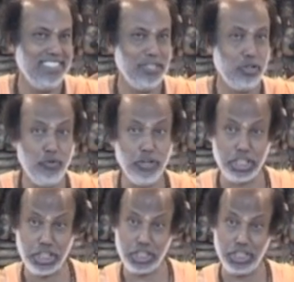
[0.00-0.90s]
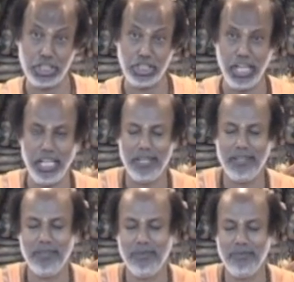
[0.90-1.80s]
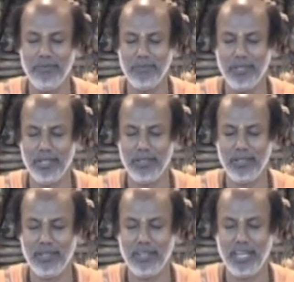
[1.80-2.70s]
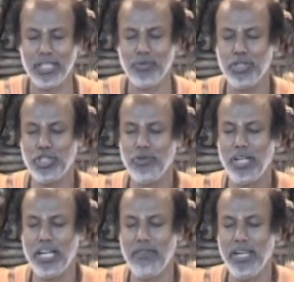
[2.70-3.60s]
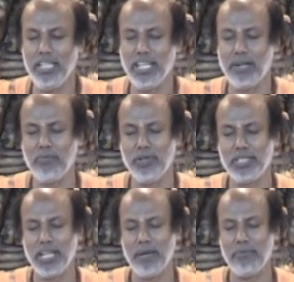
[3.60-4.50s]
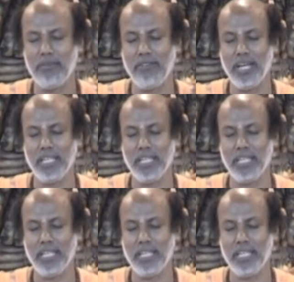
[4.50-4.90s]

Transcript: So first Sri, as much you are divine, that much I am divine.